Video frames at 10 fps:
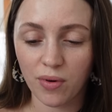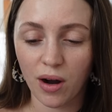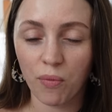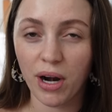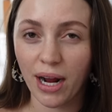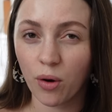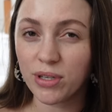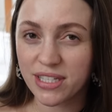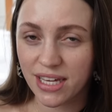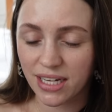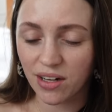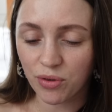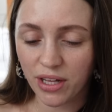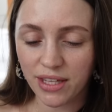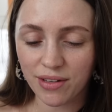what I always think of
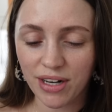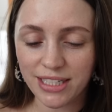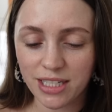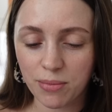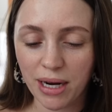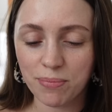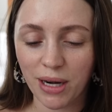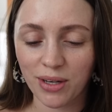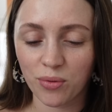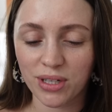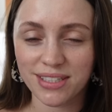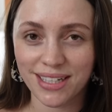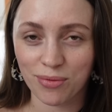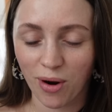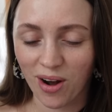when I think of niacinamide, but I don't want to say
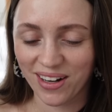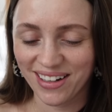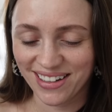it wrong.